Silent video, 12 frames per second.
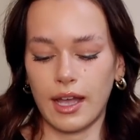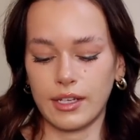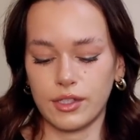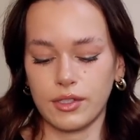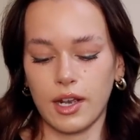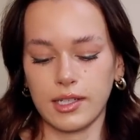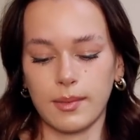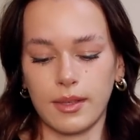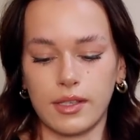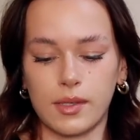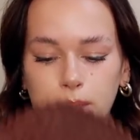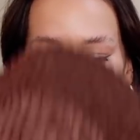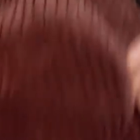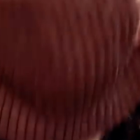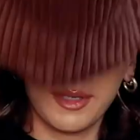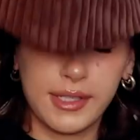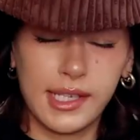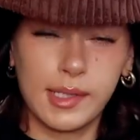I just talked about this one in a
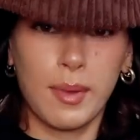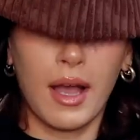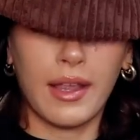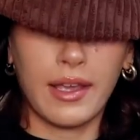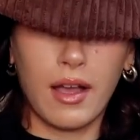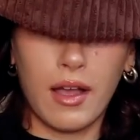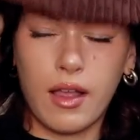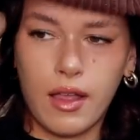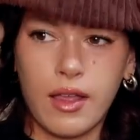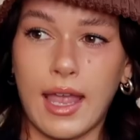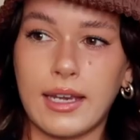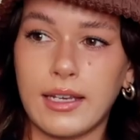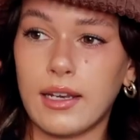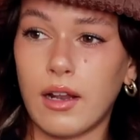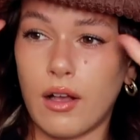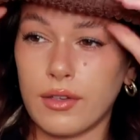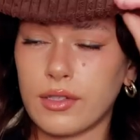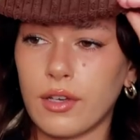Princess Polly haul, and it
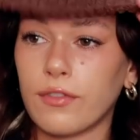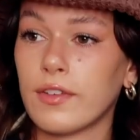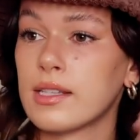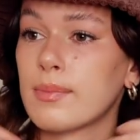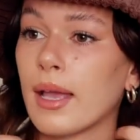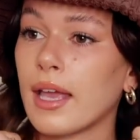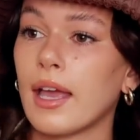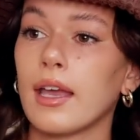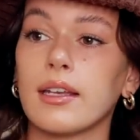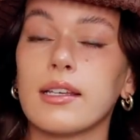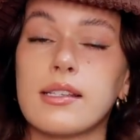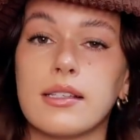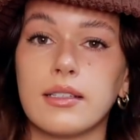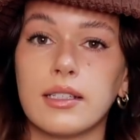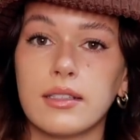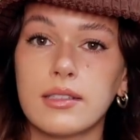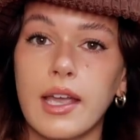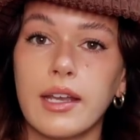also fits my head. It's a
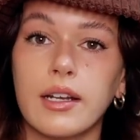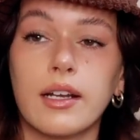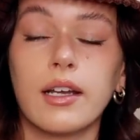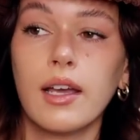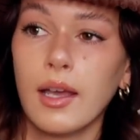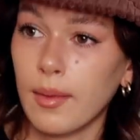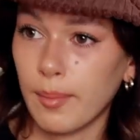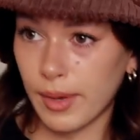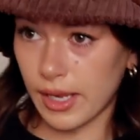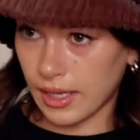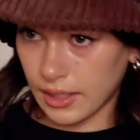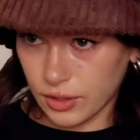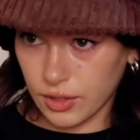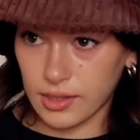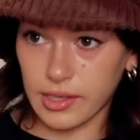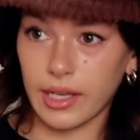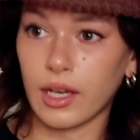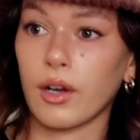little tighter, but it's
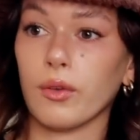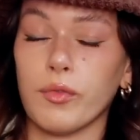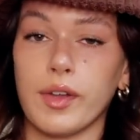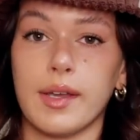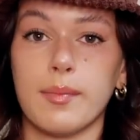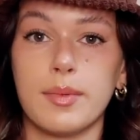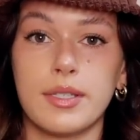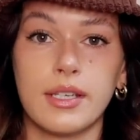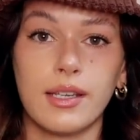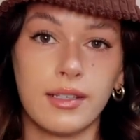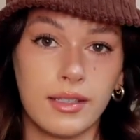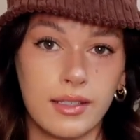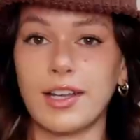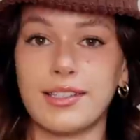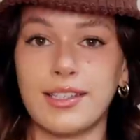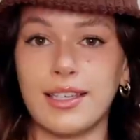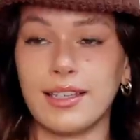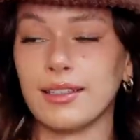just like a ribbed
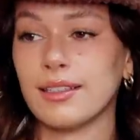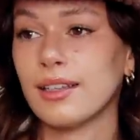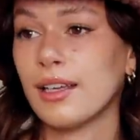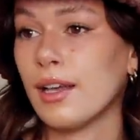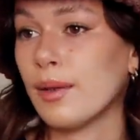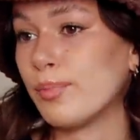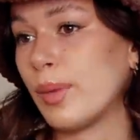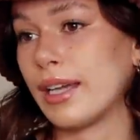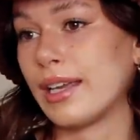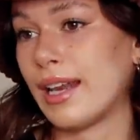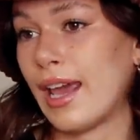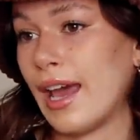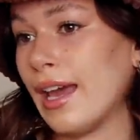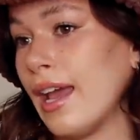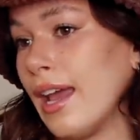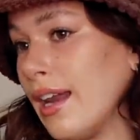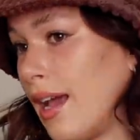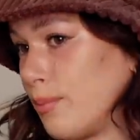fuzzy bucket hat,
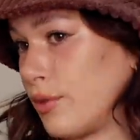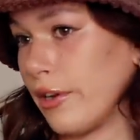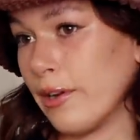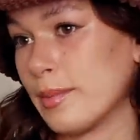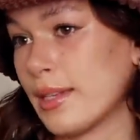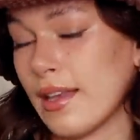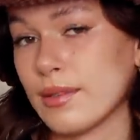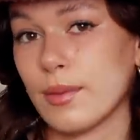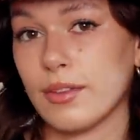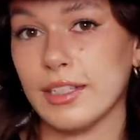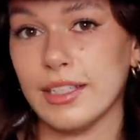and I'm so obsessed with